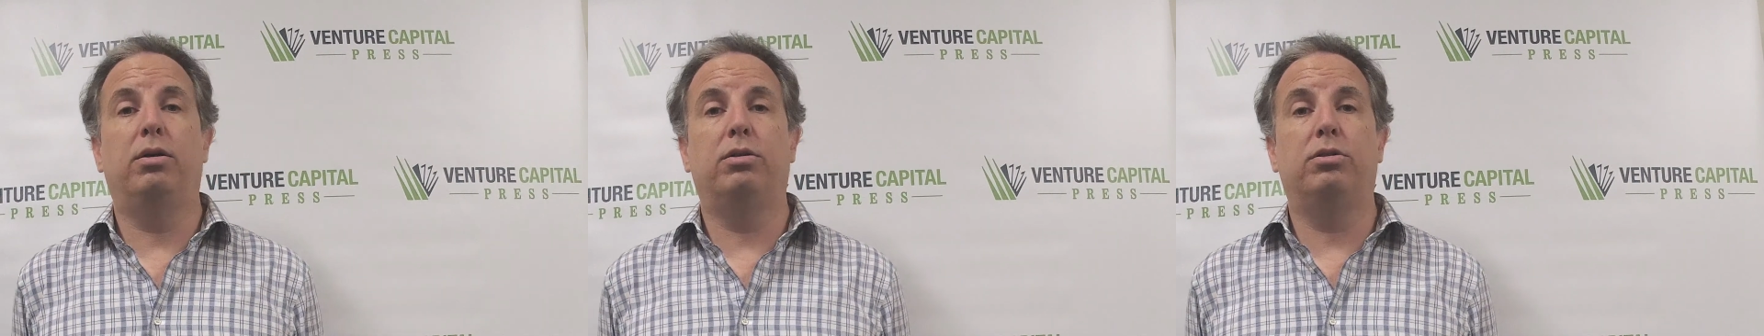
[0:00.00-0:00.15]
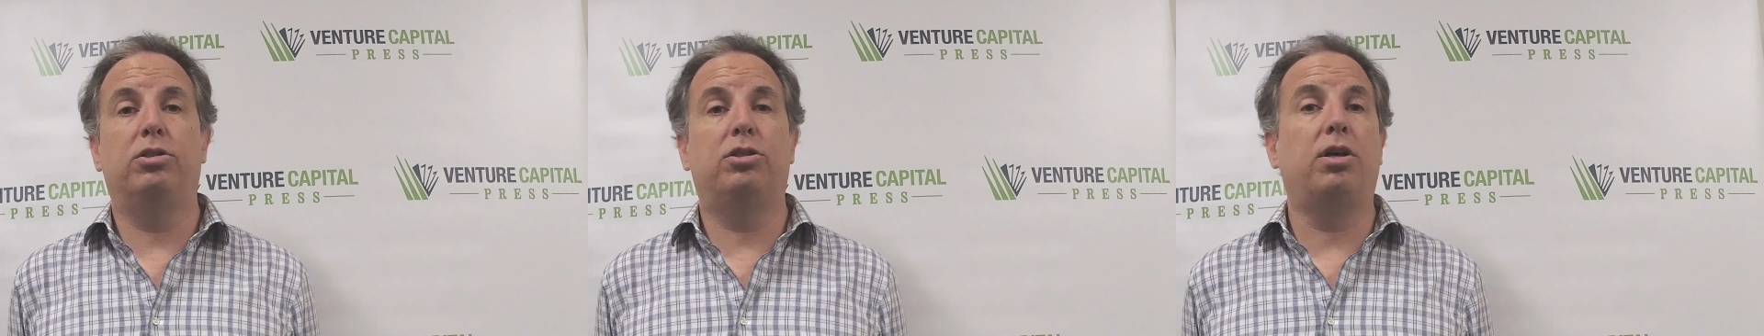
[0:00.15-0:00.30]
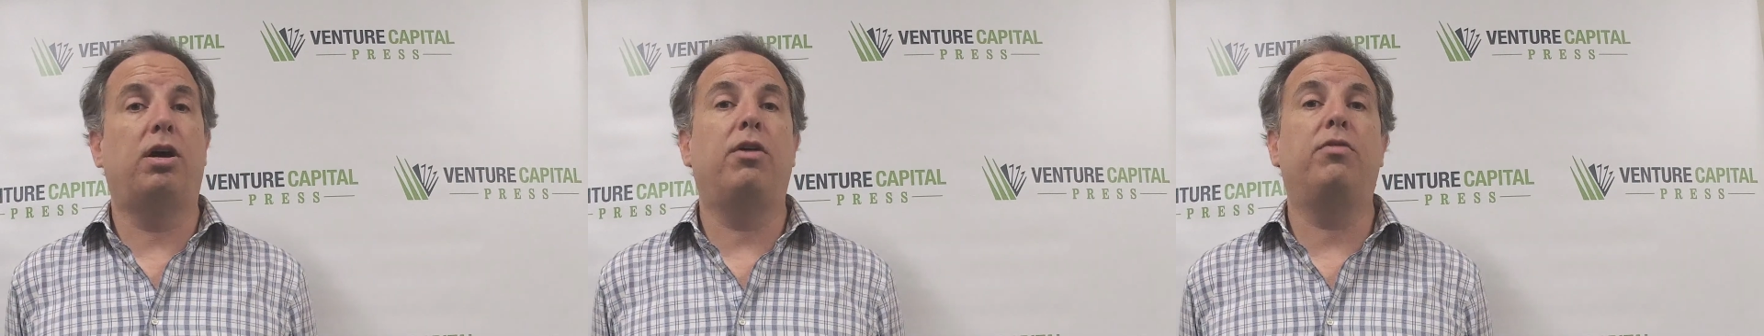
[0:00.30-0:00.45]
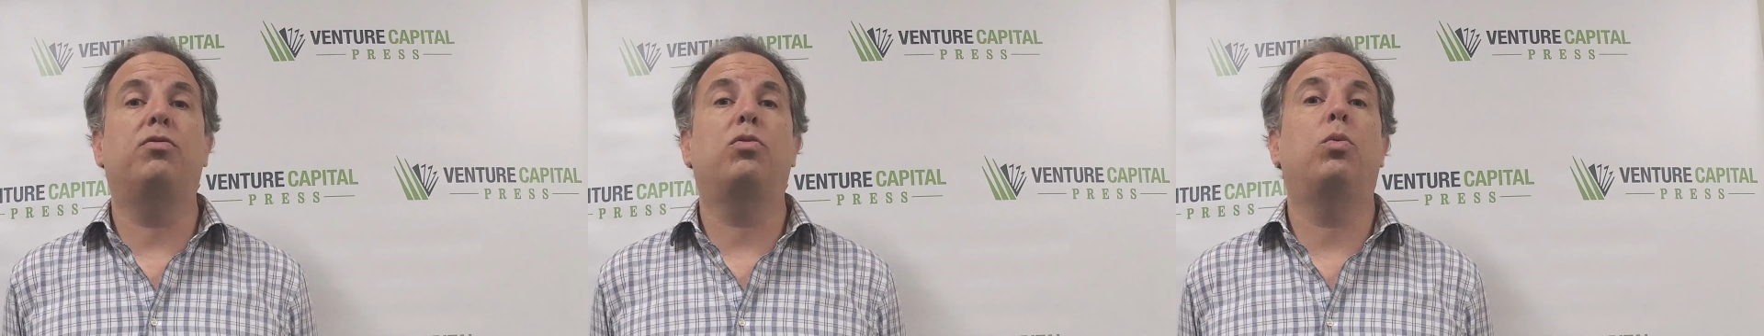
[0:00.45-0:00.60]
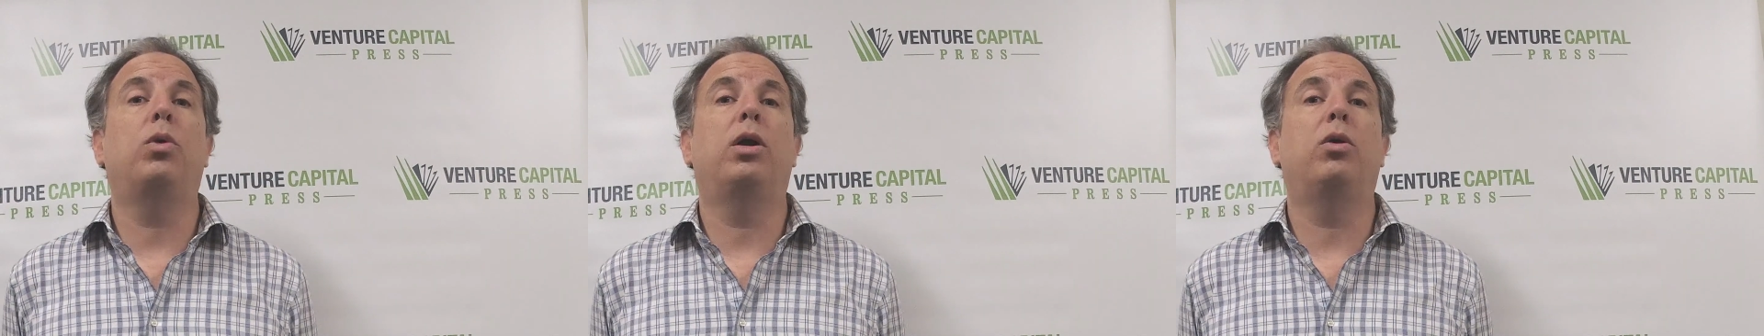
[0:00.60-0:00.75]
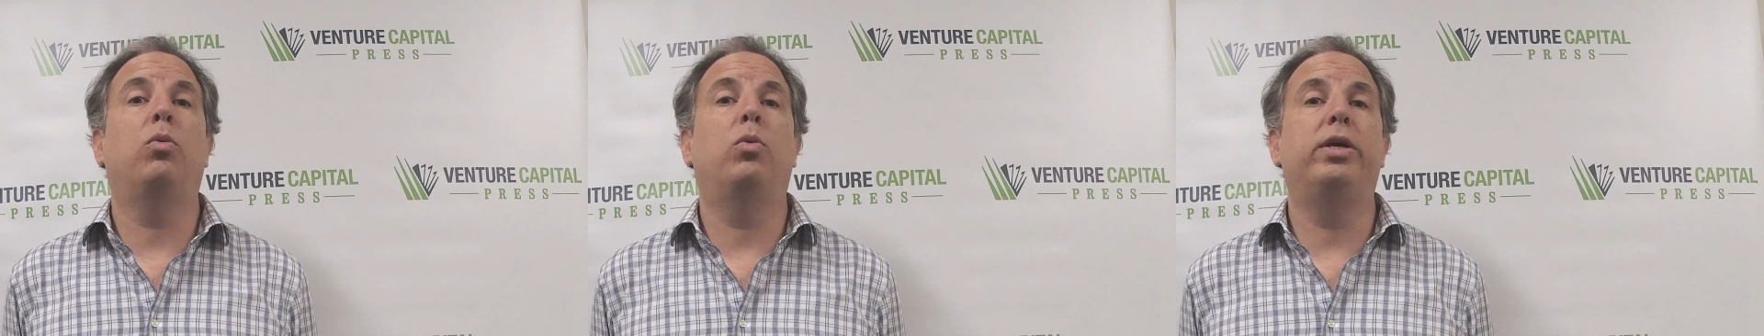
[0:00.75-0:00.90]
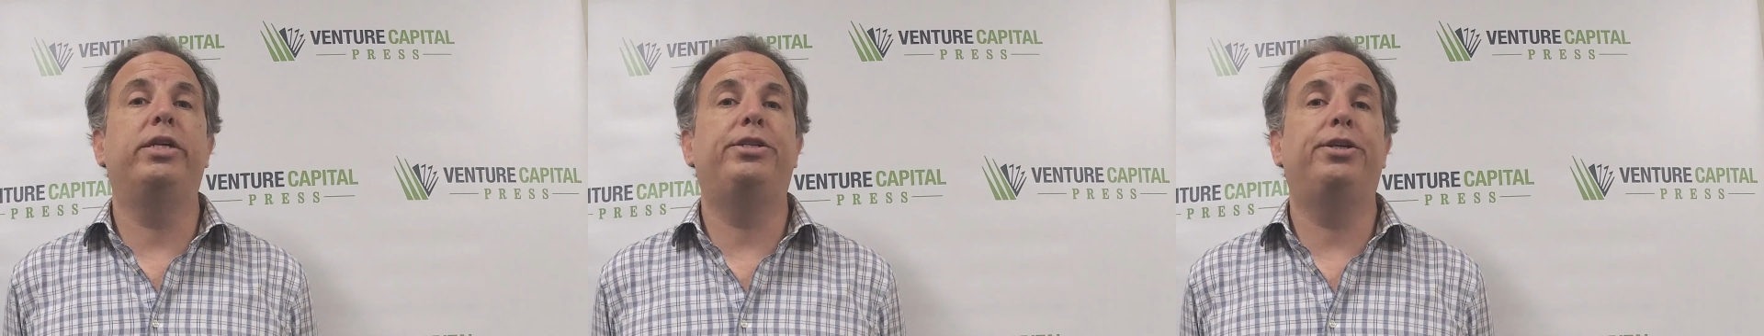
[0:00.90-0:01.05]
software
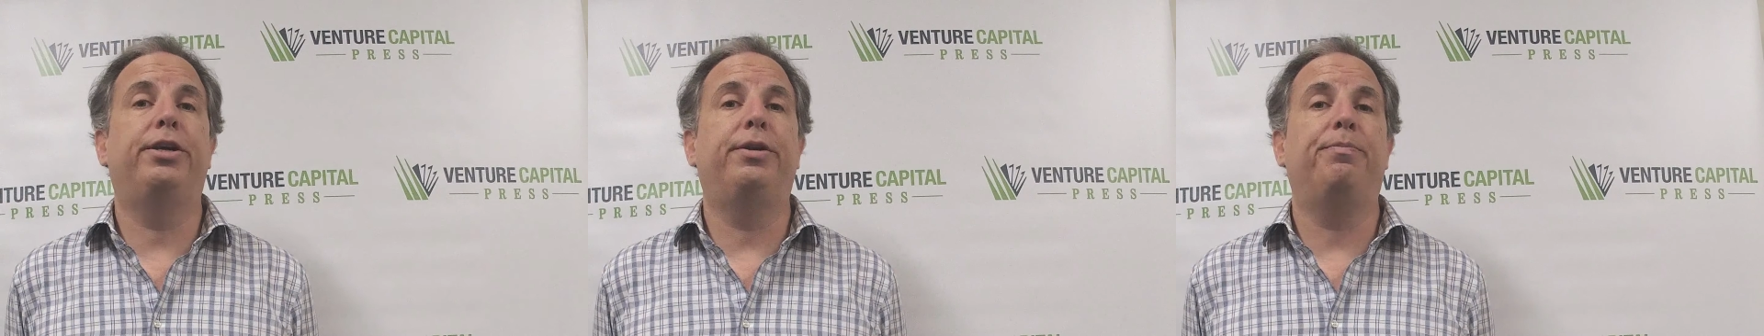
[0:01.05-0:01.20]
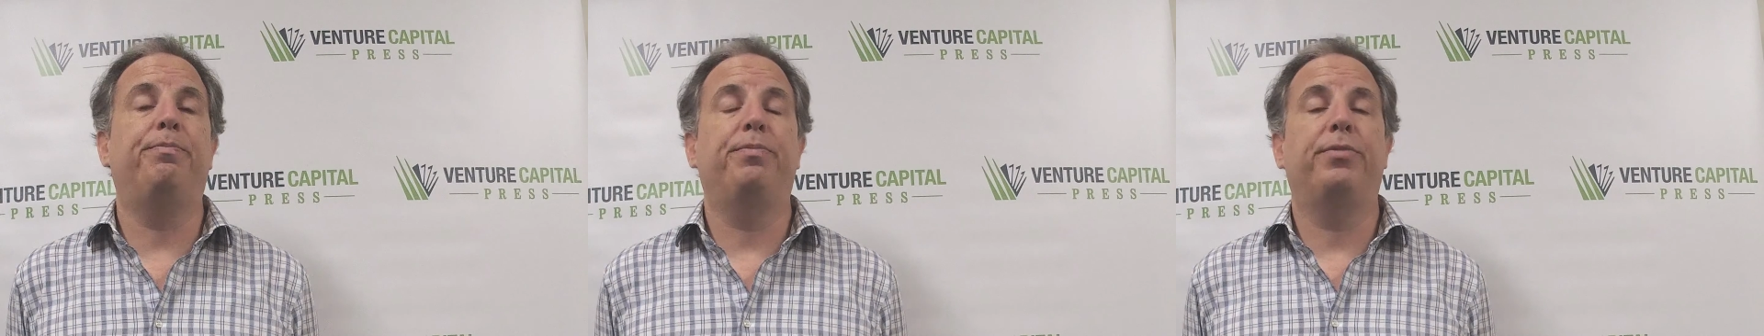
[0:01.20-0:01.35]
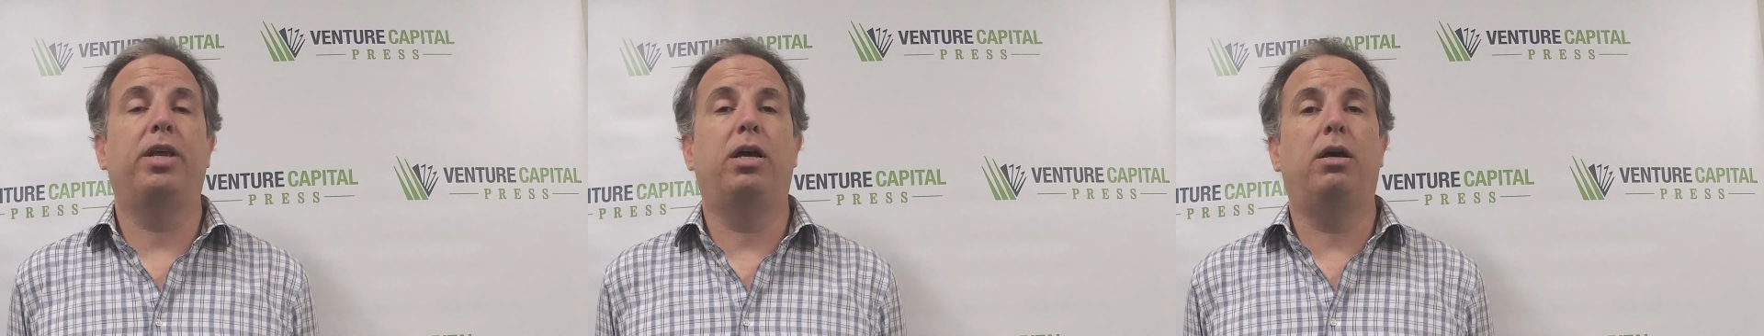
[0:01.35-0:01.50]
widget,